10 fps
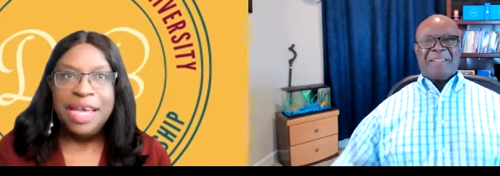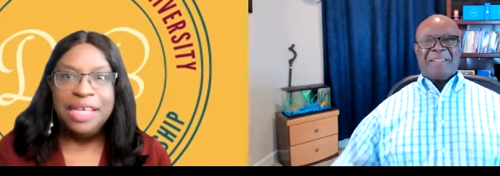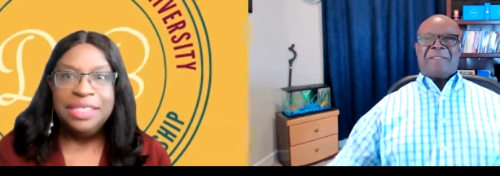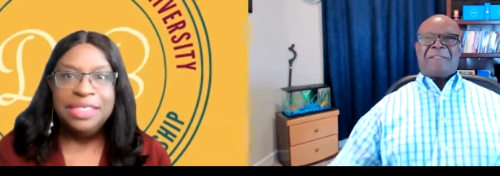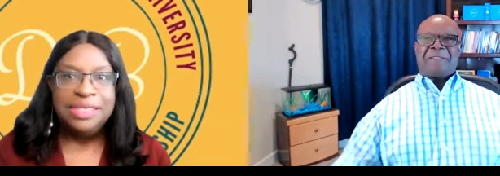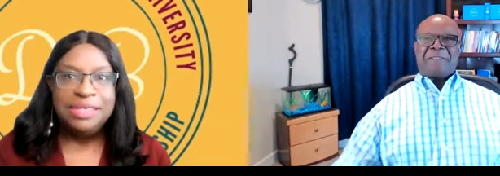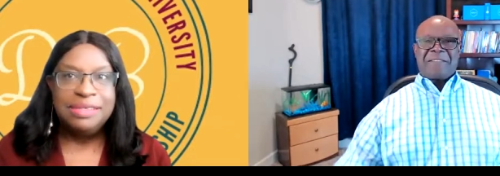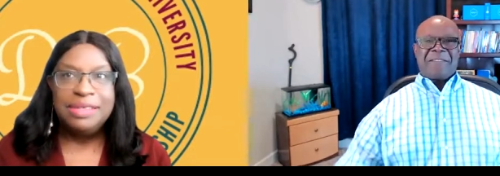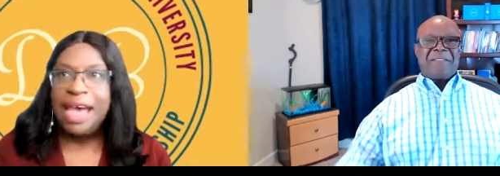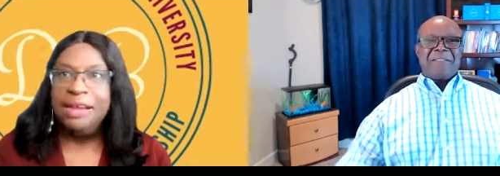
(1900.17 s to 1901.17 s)
Speaker 1: I just,
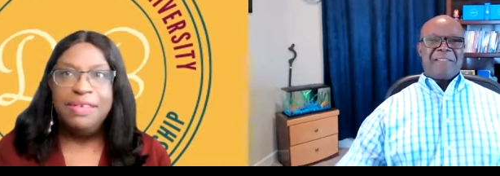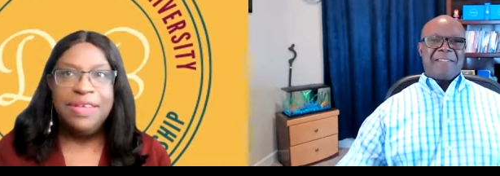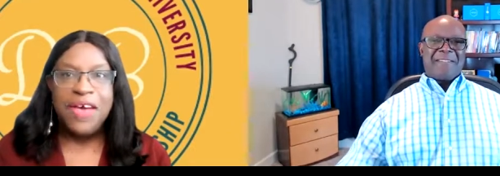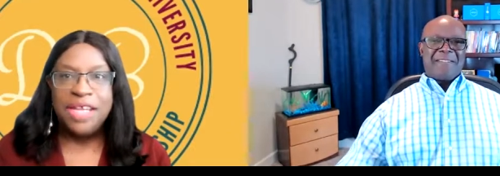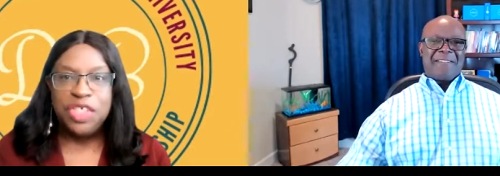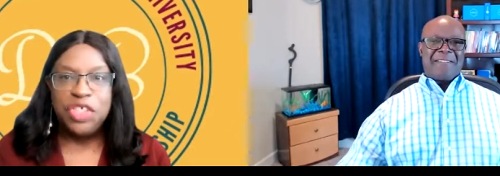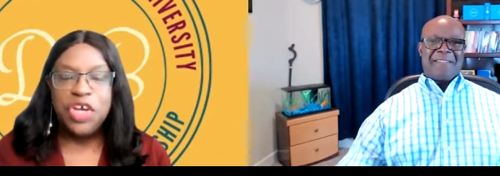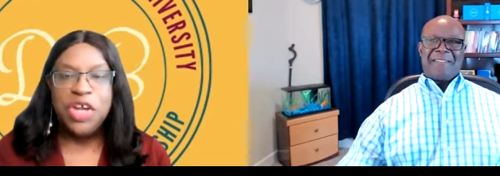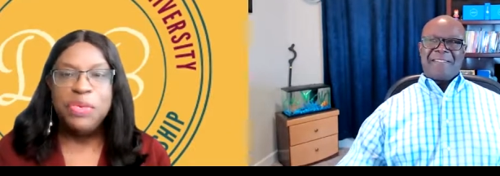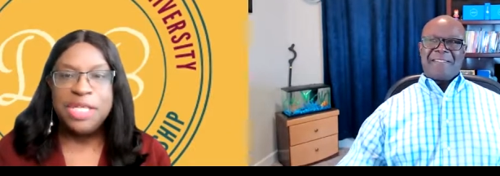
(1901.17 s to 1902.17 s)
I don't know, I just
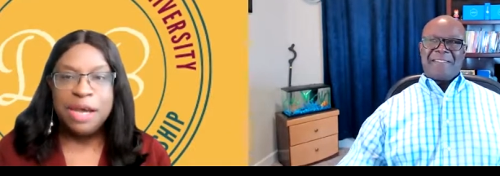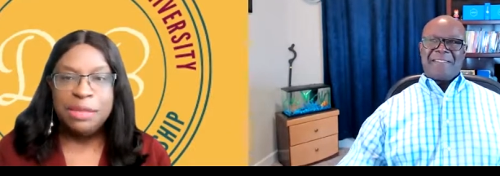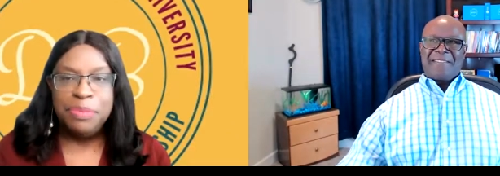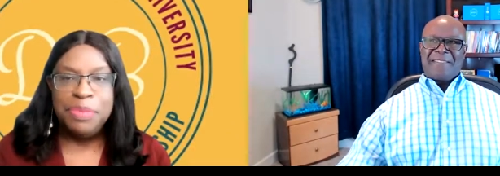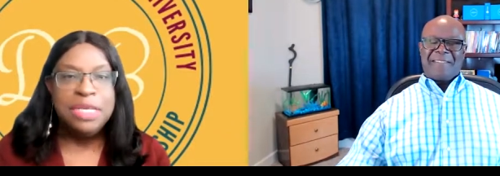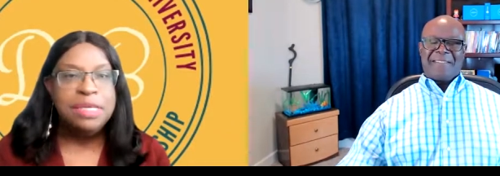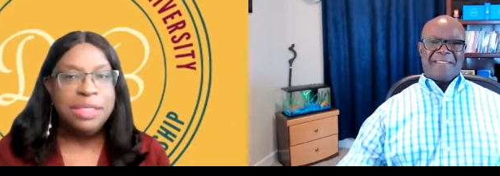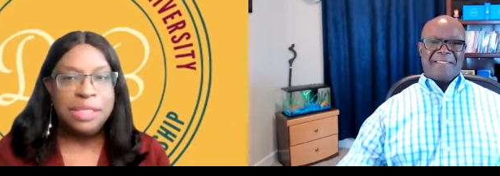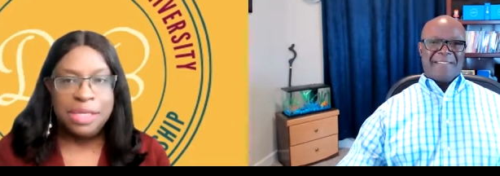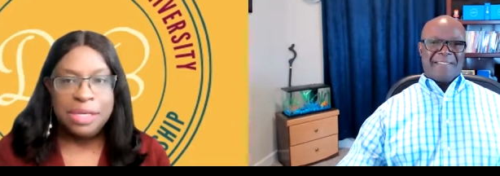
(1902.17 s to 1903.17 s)
started with Dr. B
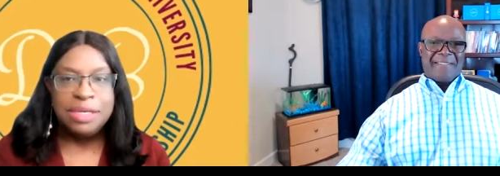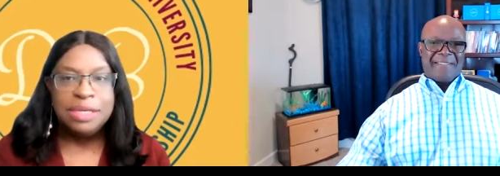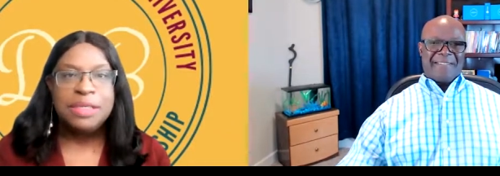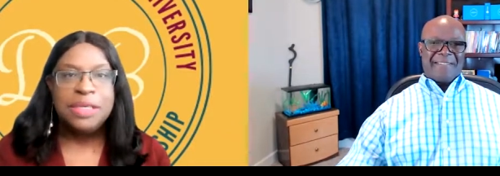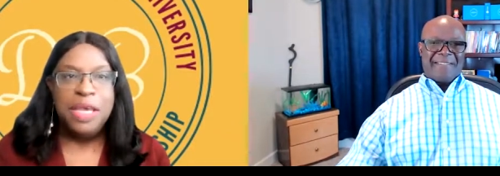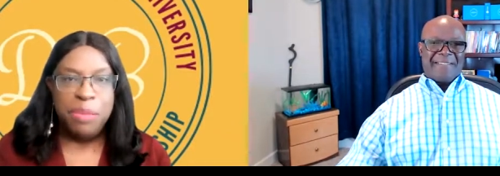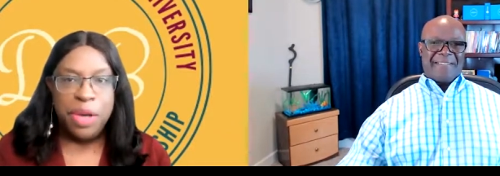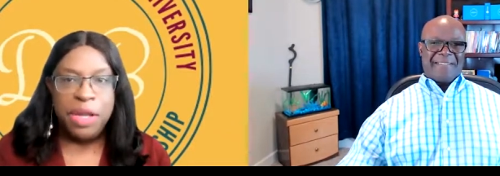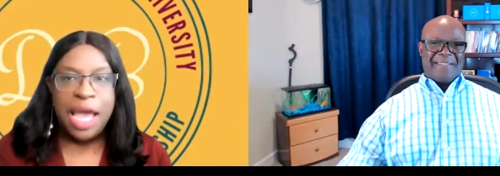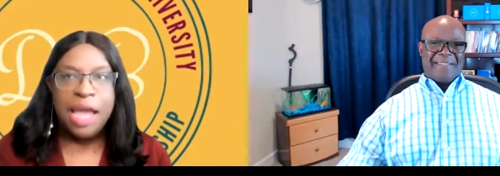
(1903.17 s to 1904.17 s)
and it stuck.
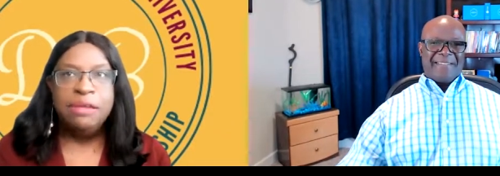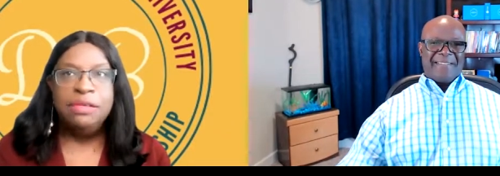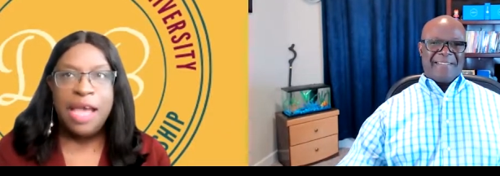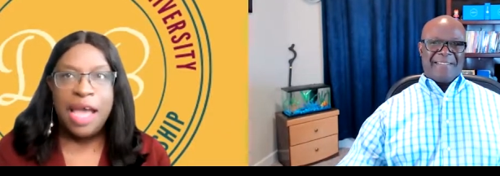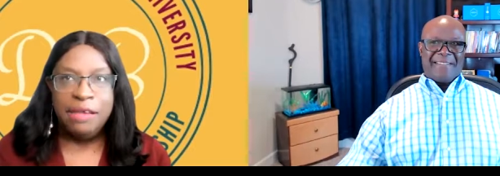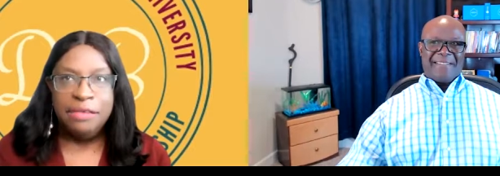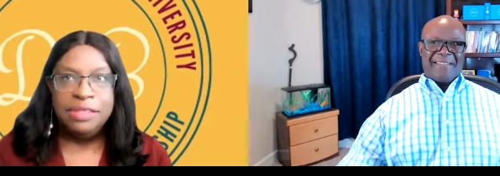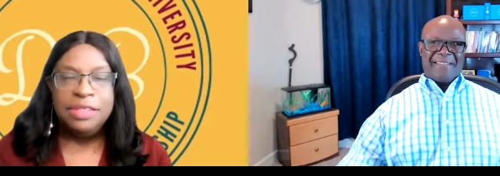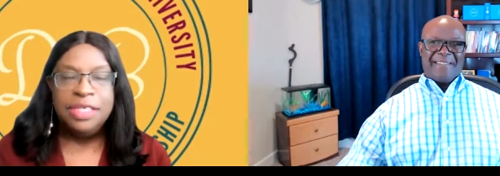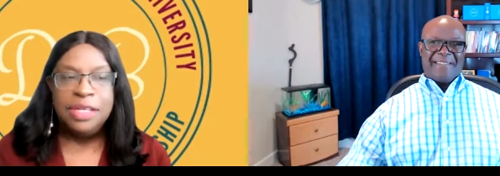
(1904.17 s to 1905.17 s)
But I, I
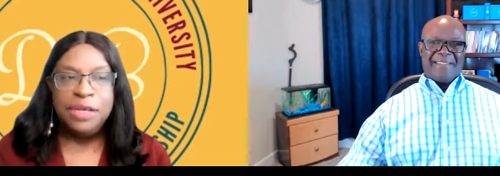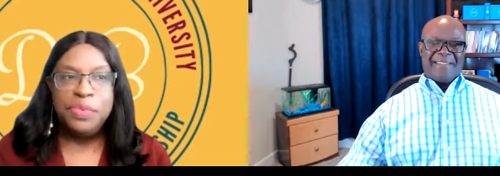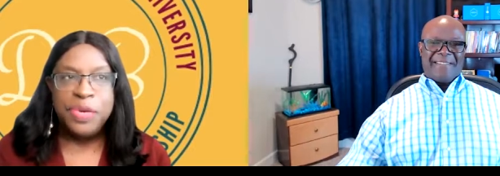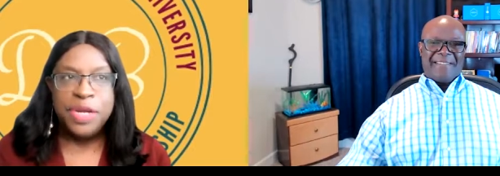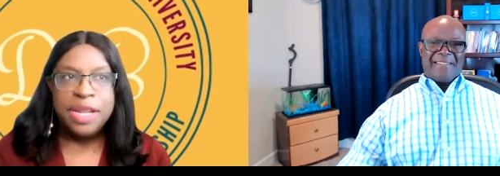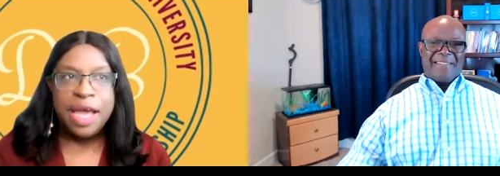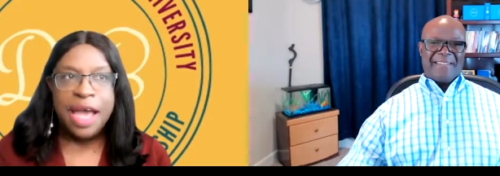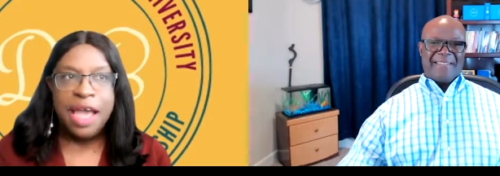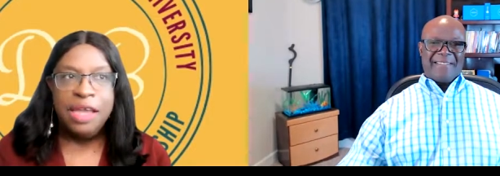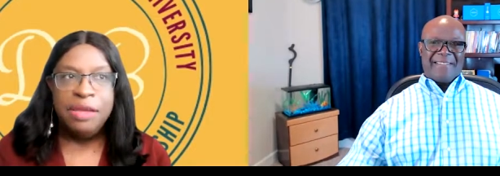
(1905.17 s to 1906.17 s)
did it when
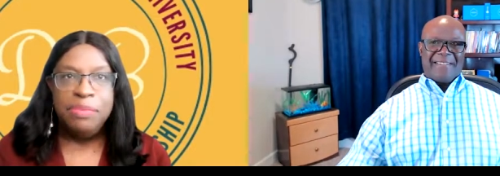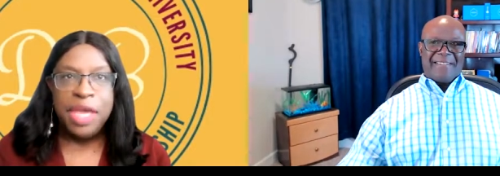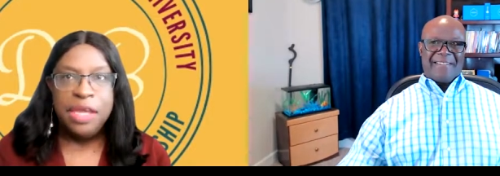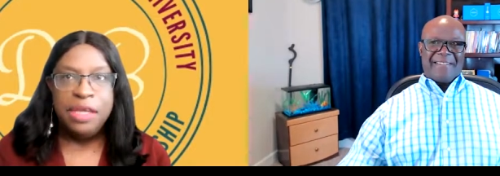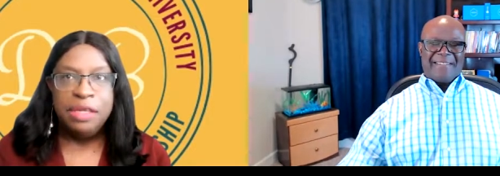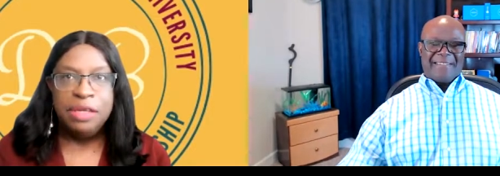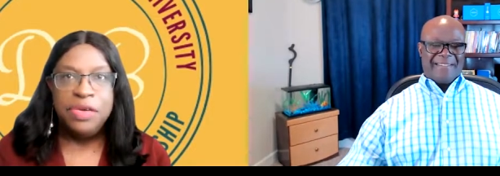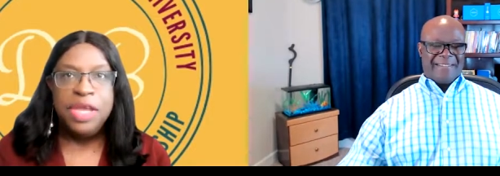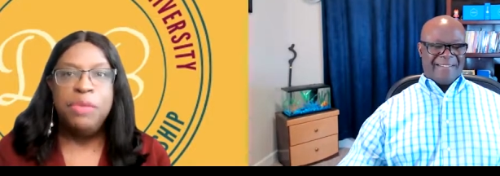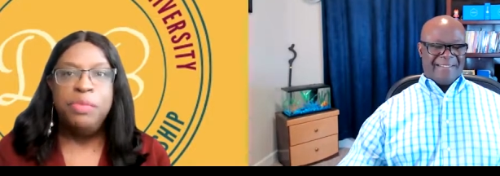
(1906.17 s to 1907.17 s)
I made
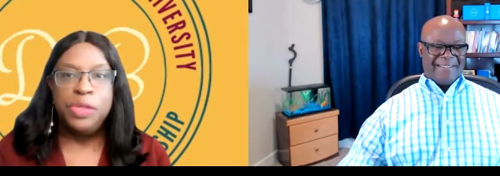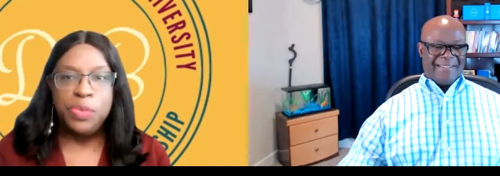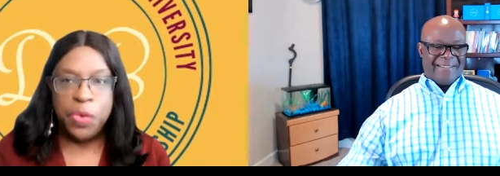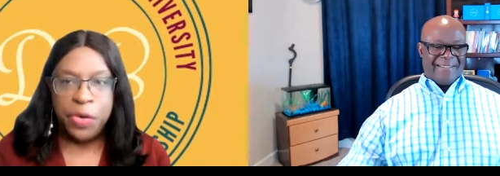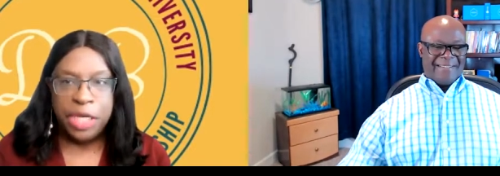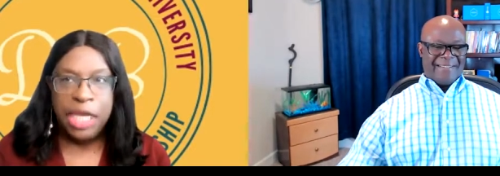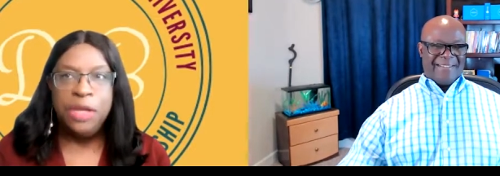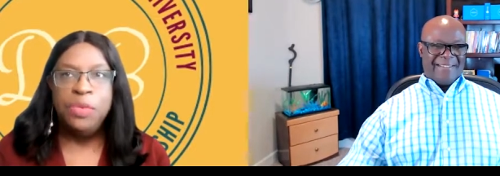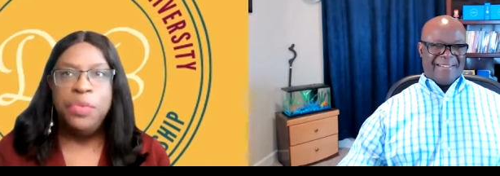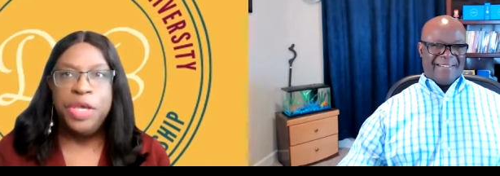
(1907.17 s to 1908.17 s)
was
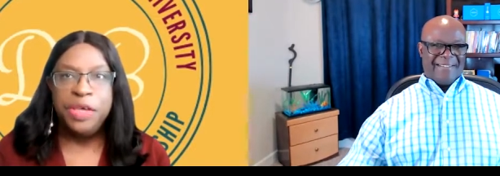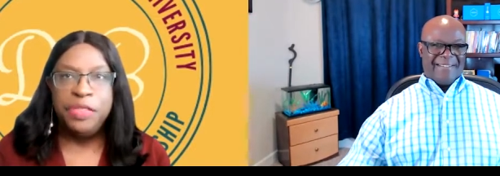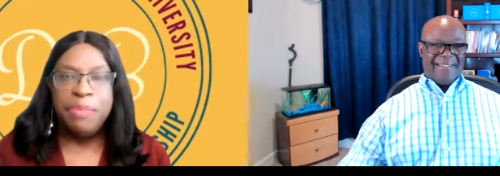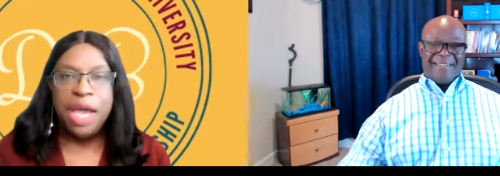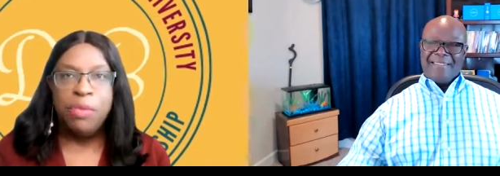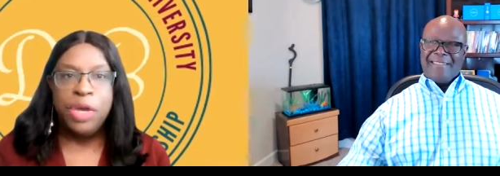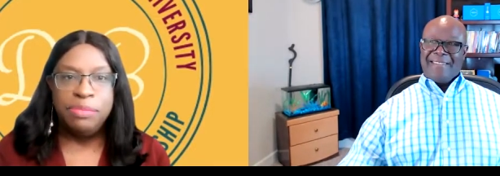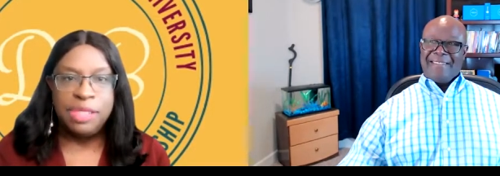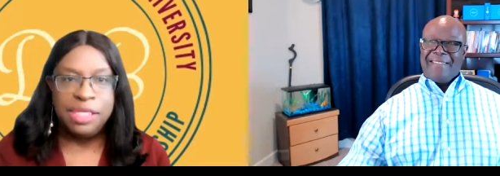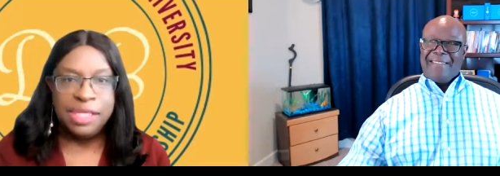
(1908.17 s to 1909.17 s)
working with my
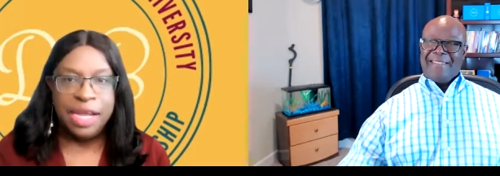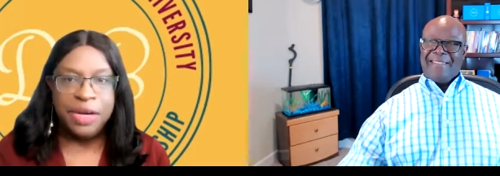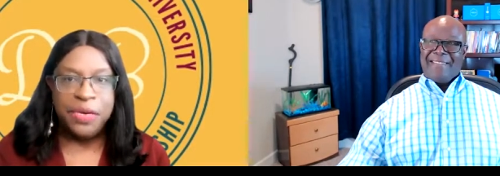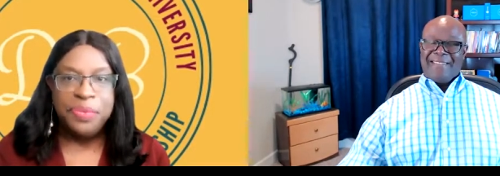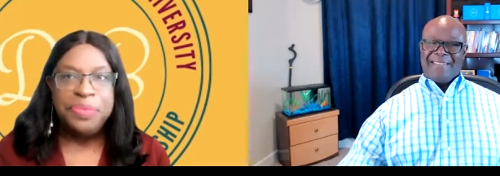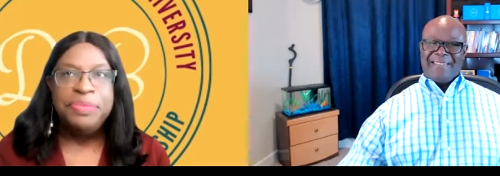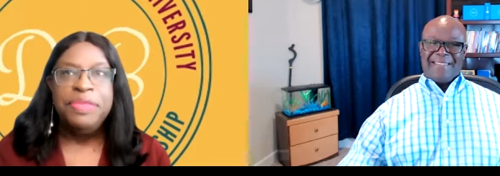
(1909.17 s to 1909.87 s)
web designer